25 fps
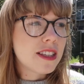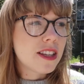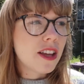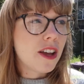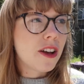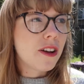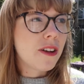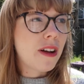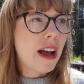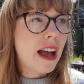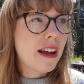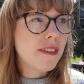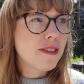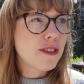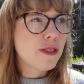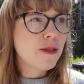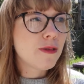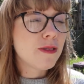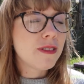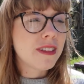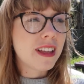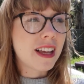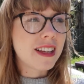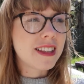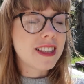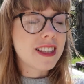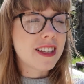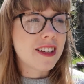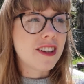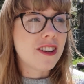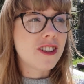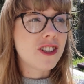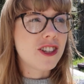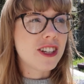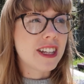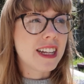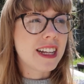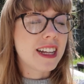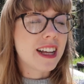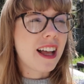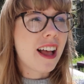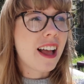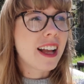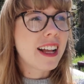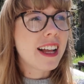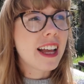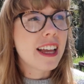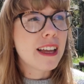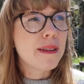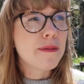So after all that searching,
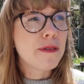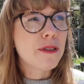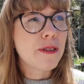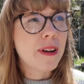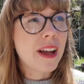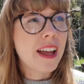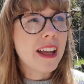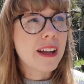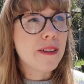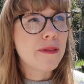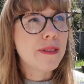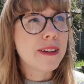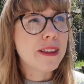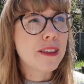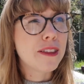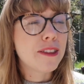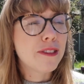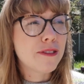I came away with